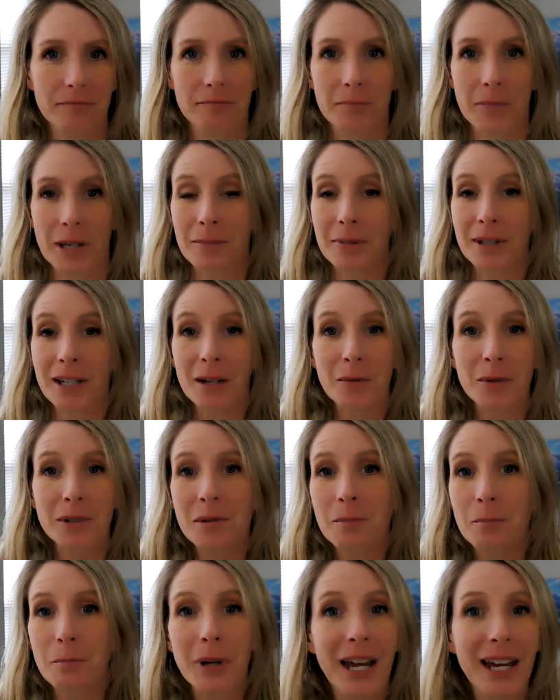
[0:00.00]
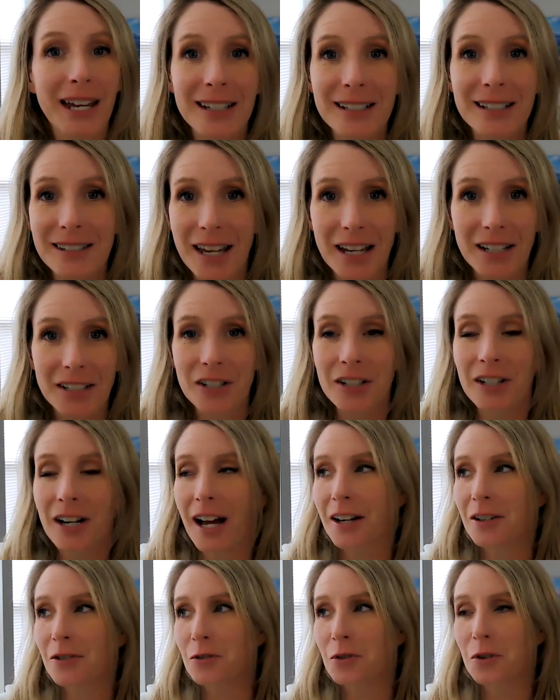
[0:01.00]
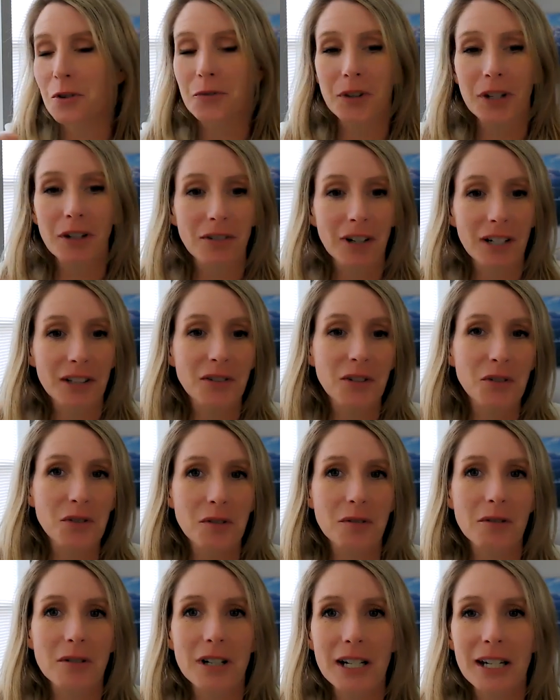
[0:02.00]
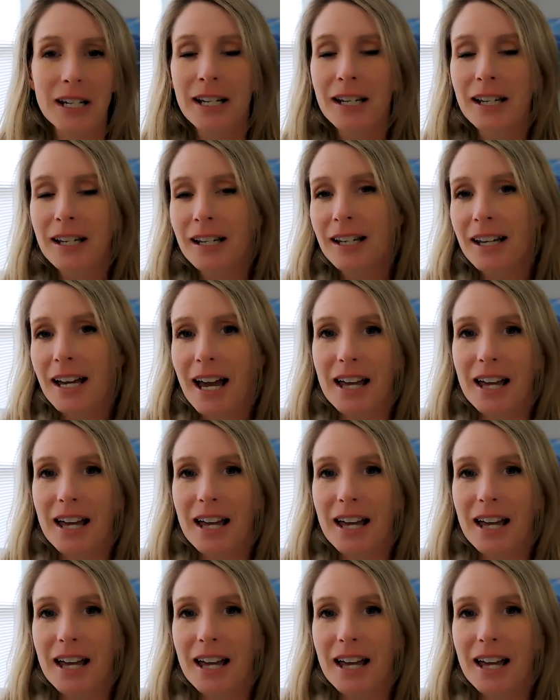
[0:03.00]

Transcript: Maybe I wasn't paying attention. I don't know if they read the story